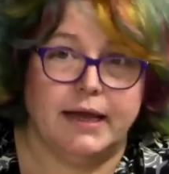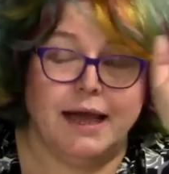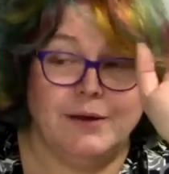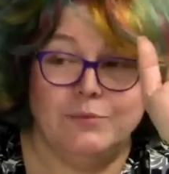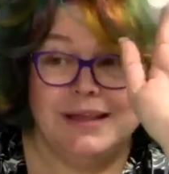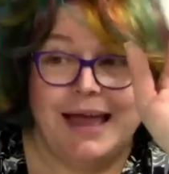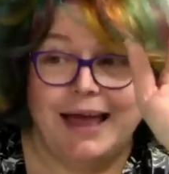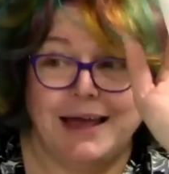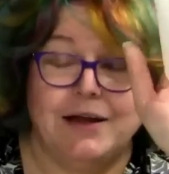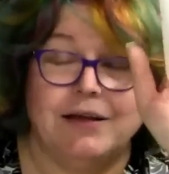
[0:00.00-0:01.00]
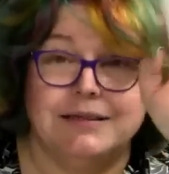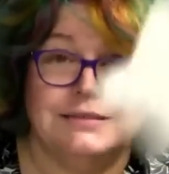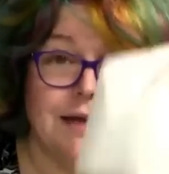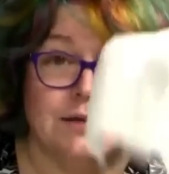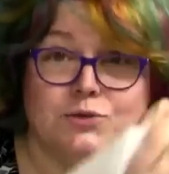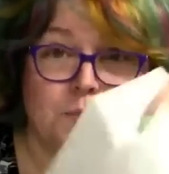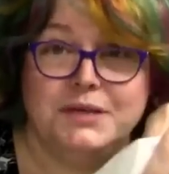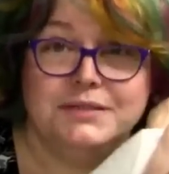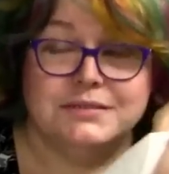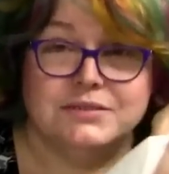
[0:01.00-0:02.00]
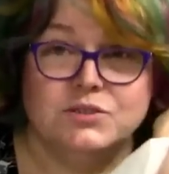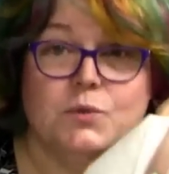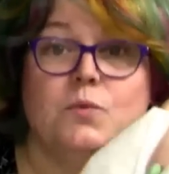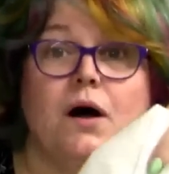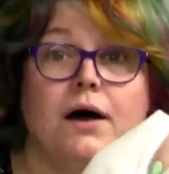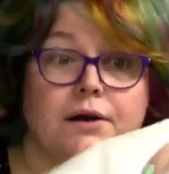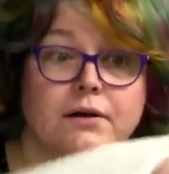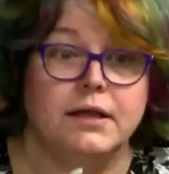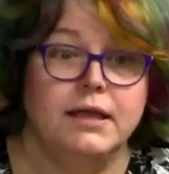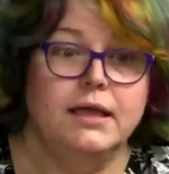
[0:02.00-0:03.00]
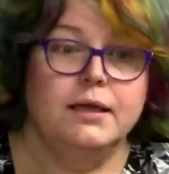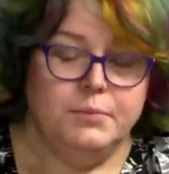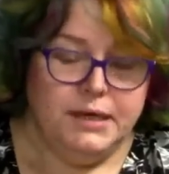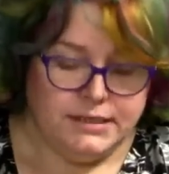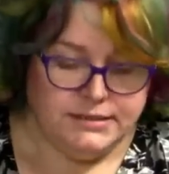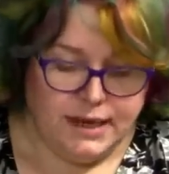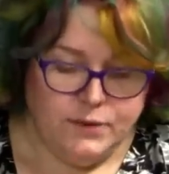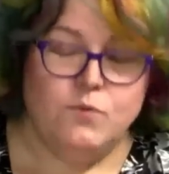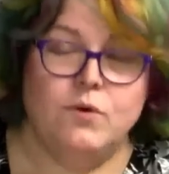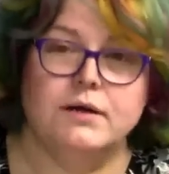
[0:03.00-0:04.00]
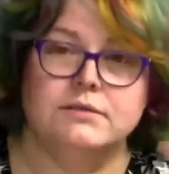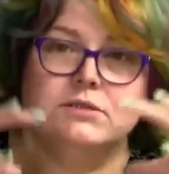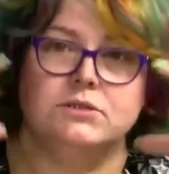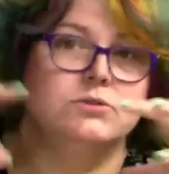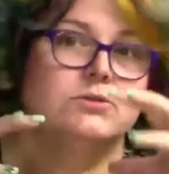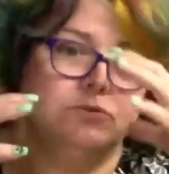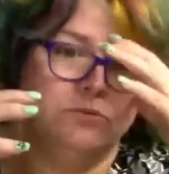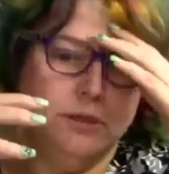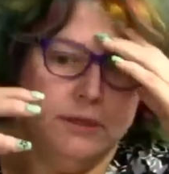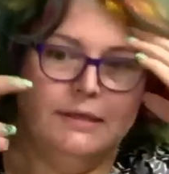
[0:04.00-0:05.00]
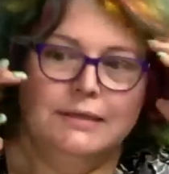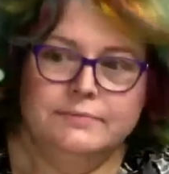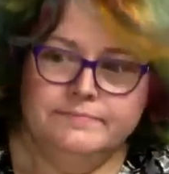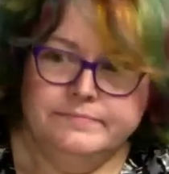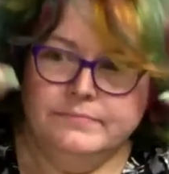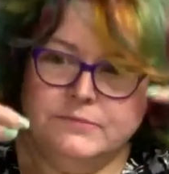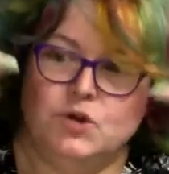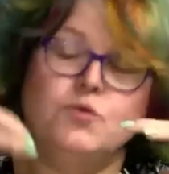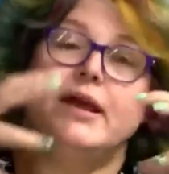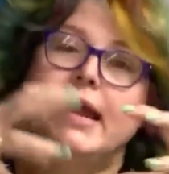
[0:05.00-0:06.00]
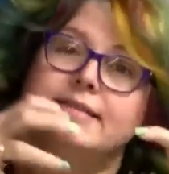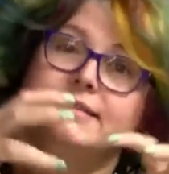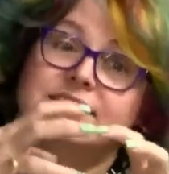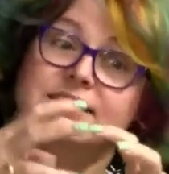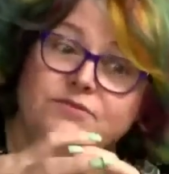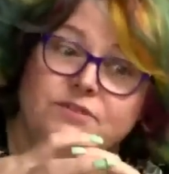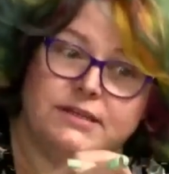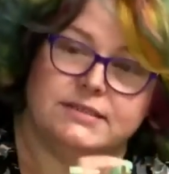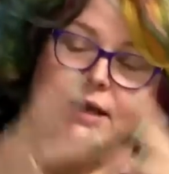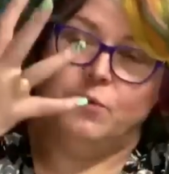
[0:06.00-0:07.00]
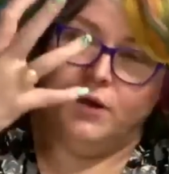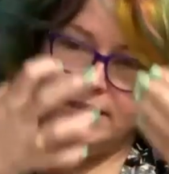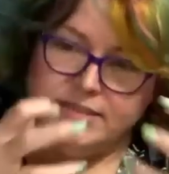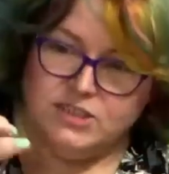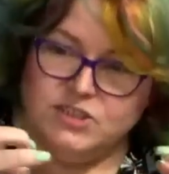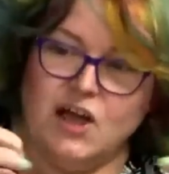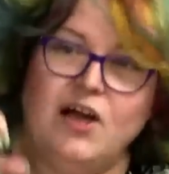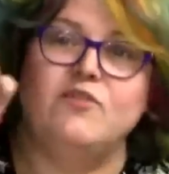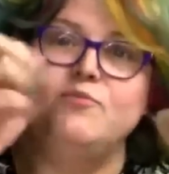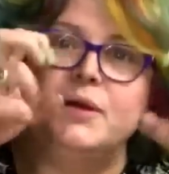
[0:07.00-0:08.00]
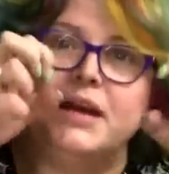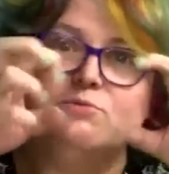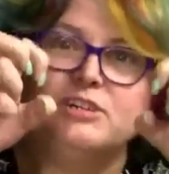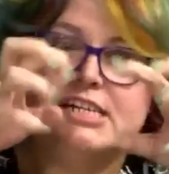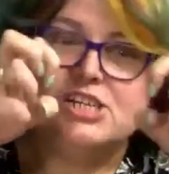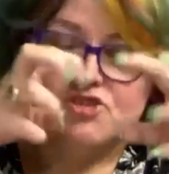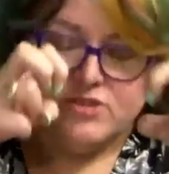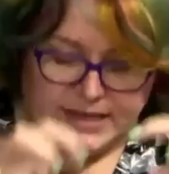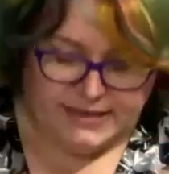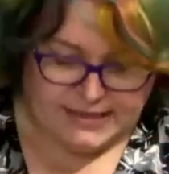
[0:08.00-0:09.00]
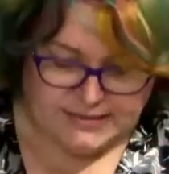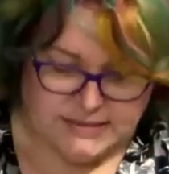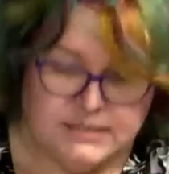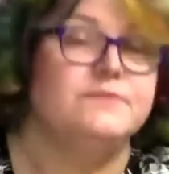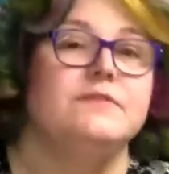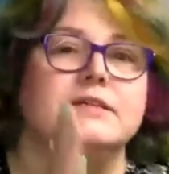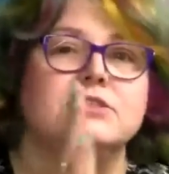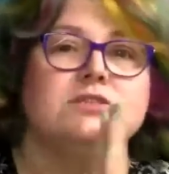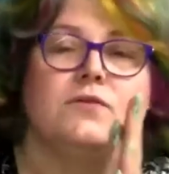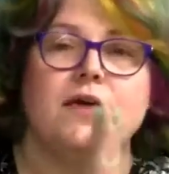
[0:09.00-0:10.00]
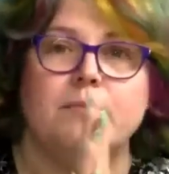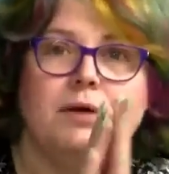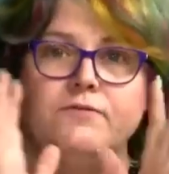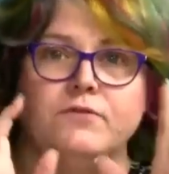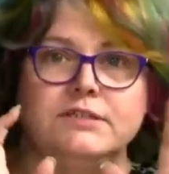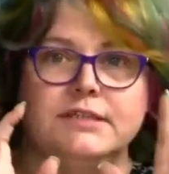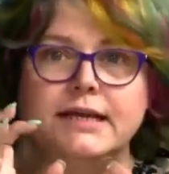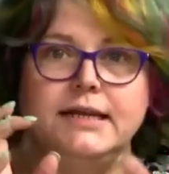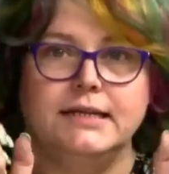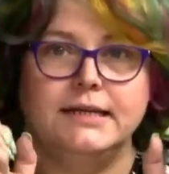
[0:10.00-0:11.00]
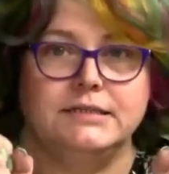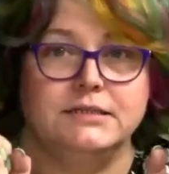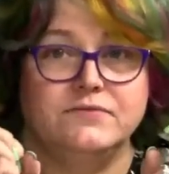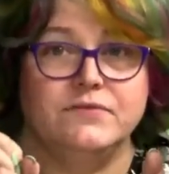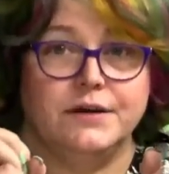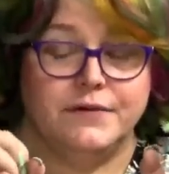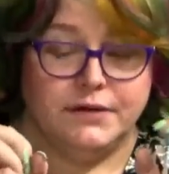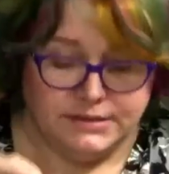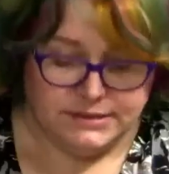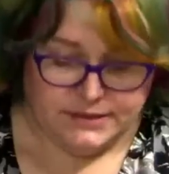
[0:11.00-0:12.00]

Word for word: I will add all these extra pieces to the water because I want to create stiffness. I want it to dissolve, but I want it to create that stiffness so that my freestanding lace is very, very stiff.